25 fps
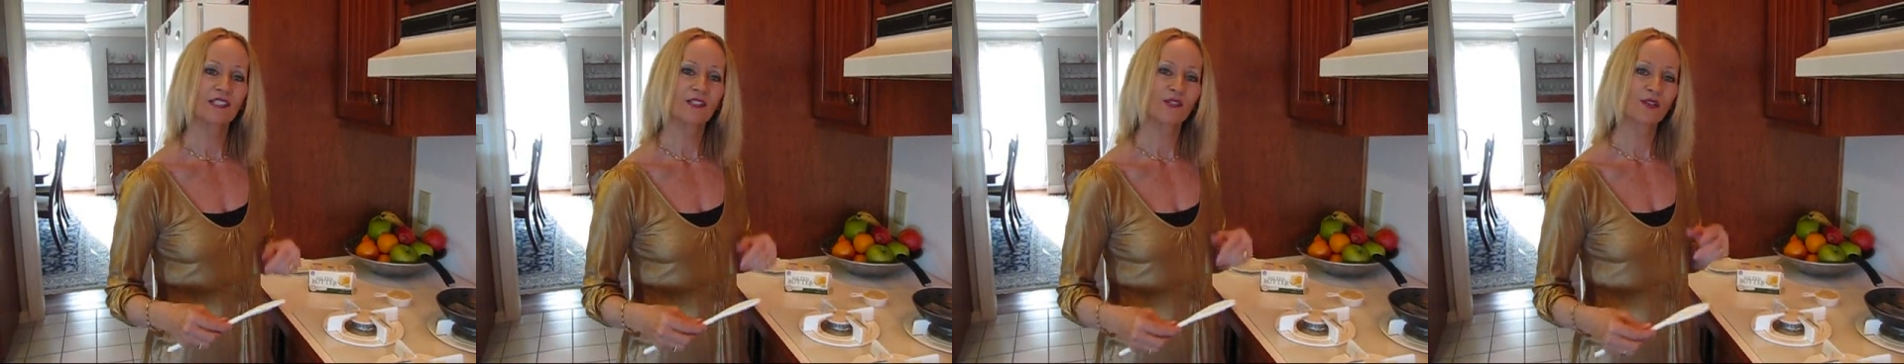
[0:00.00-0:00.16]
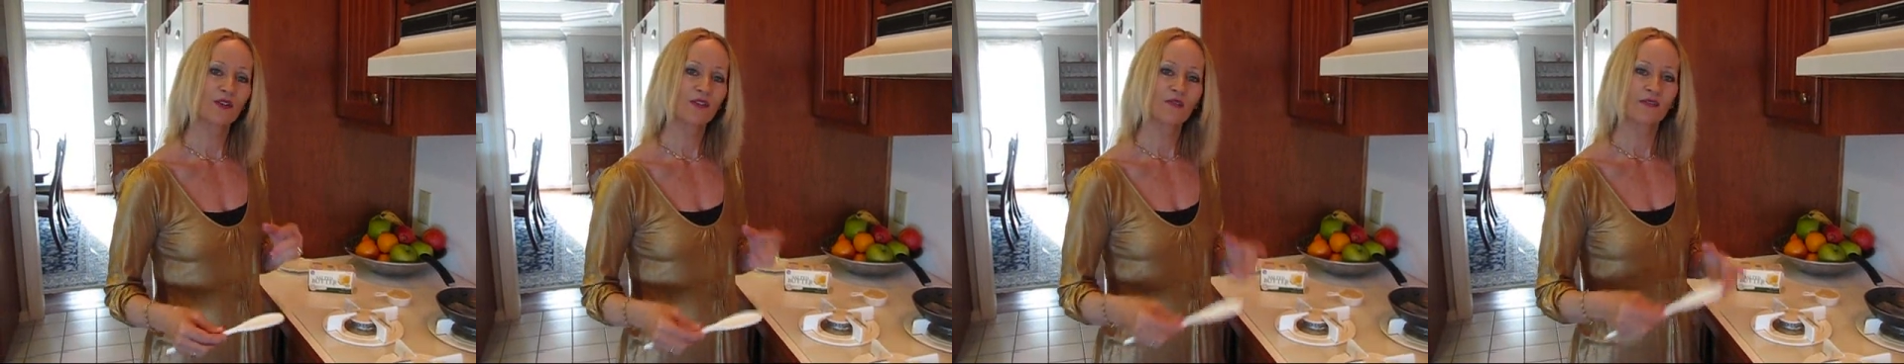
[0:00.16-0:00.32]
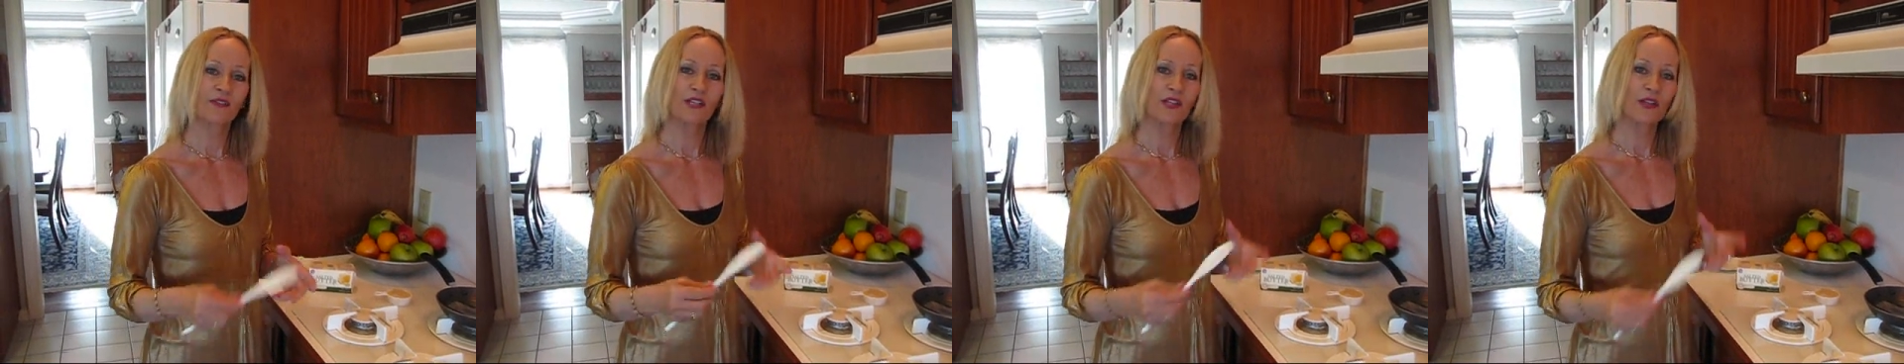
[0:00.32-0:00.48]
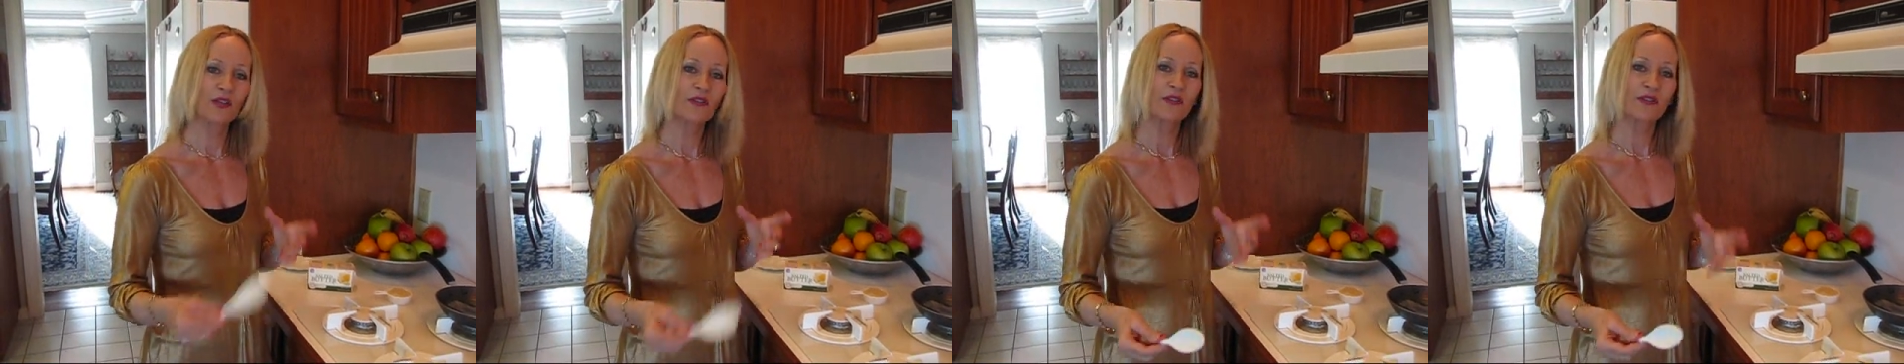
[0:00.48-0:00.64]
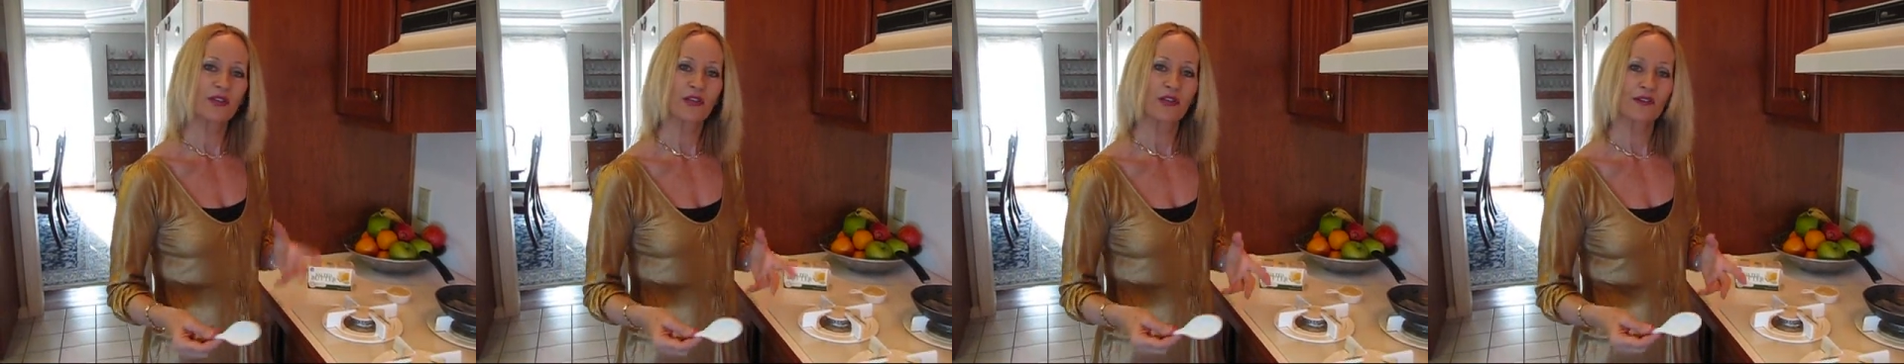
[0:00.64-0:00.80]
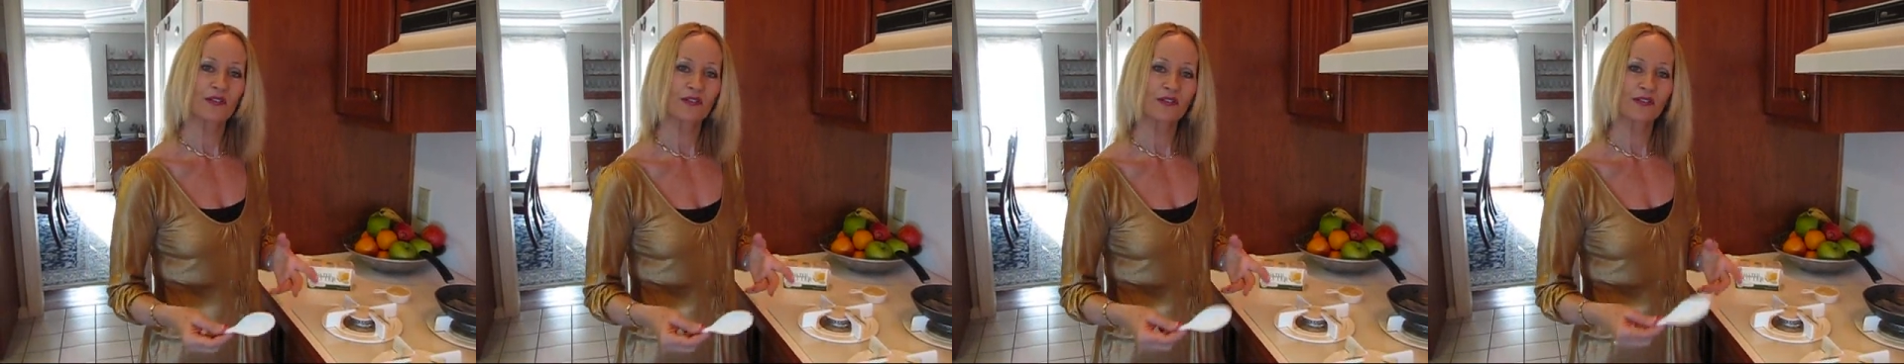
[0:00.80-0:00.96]
sort of a New
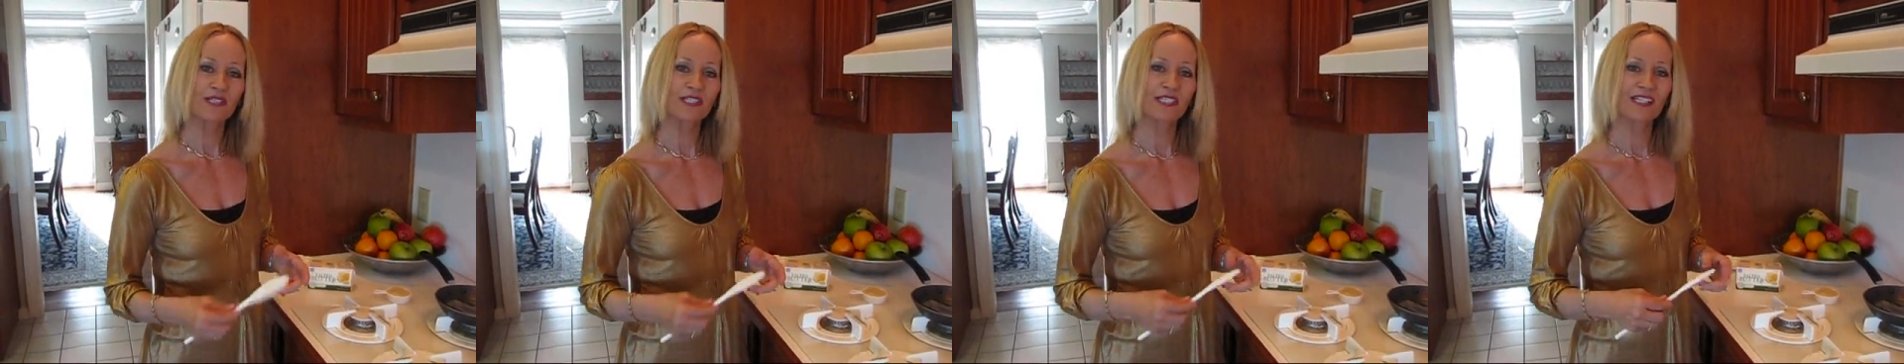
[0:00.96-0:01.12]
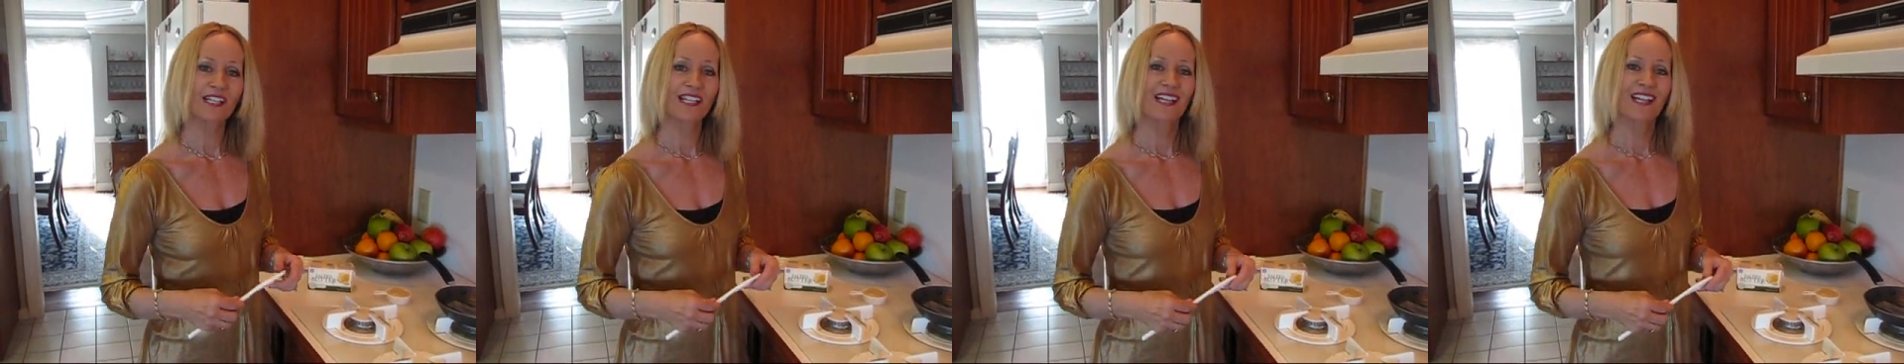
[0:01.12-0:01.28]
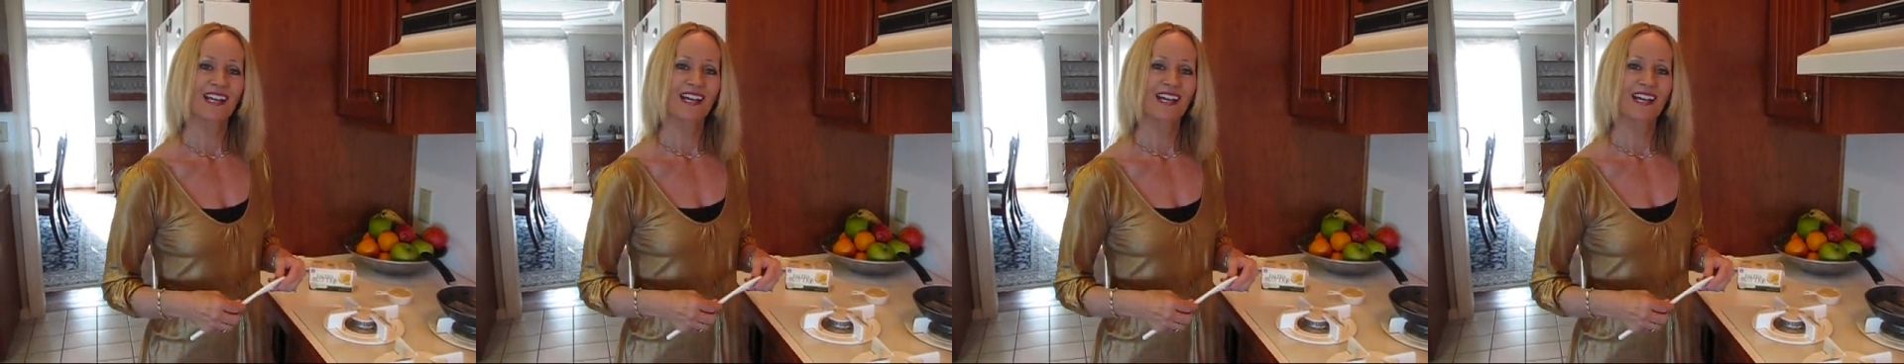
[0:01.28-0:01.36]
Year's